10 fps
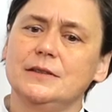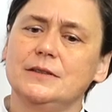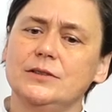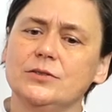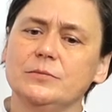
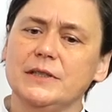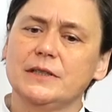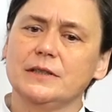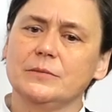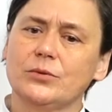
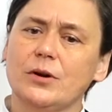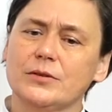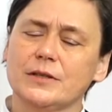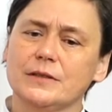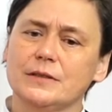decision-making
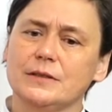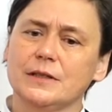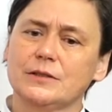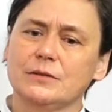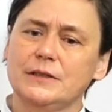process is
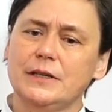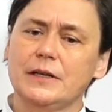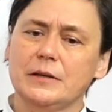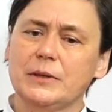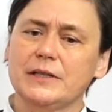actually
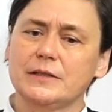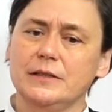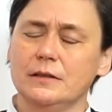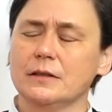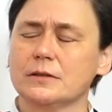taking place
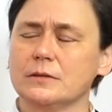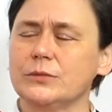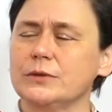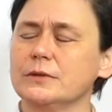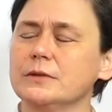in
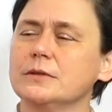Luxembourg.